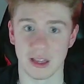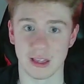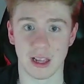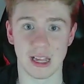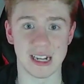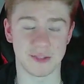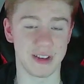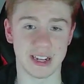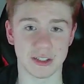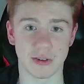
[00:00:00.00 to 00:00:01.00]
the Las
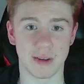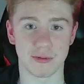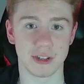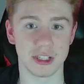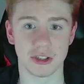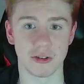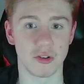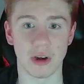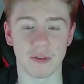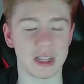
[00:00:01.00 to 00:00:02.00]
Vegas Grand Prix showed you
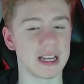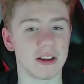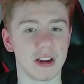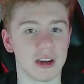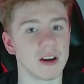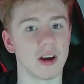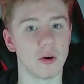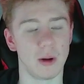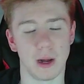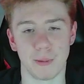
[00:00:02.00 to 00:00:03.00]
everything you need to know
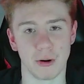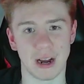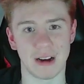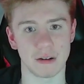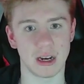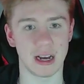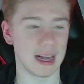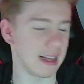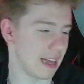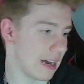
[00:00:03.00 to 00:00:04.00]
about
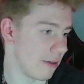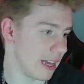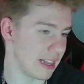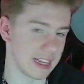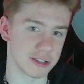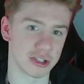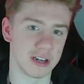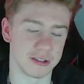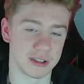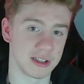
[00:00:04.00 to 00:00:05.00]
how I think
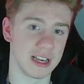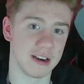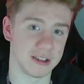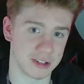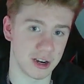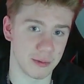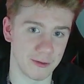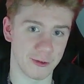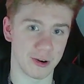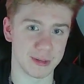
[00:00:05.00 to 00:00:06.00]
Charles Leclerc is going to
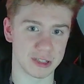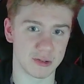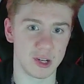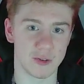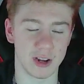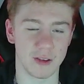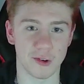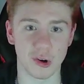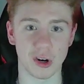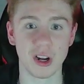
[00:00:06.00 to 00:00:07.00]
perform in
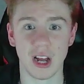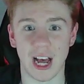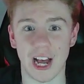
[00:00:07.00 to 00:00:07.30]
2024.